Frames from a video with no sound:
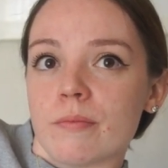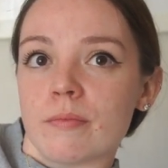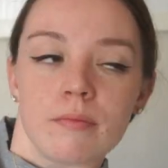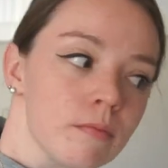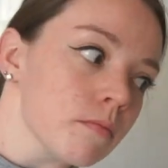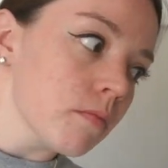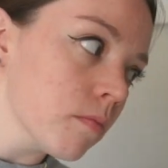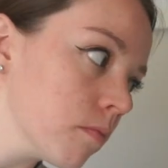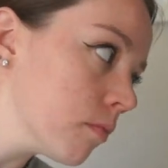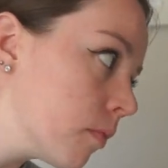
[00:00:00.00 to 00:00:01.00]

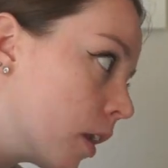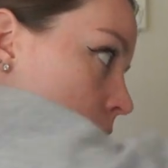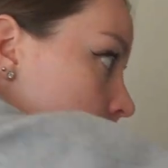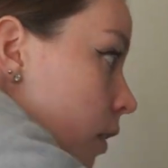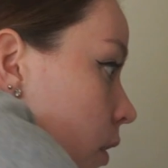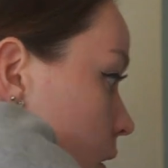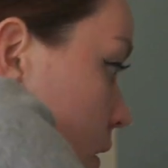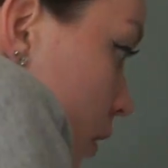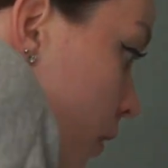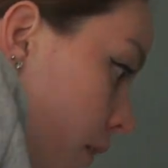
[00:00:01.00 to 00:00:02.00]
7.5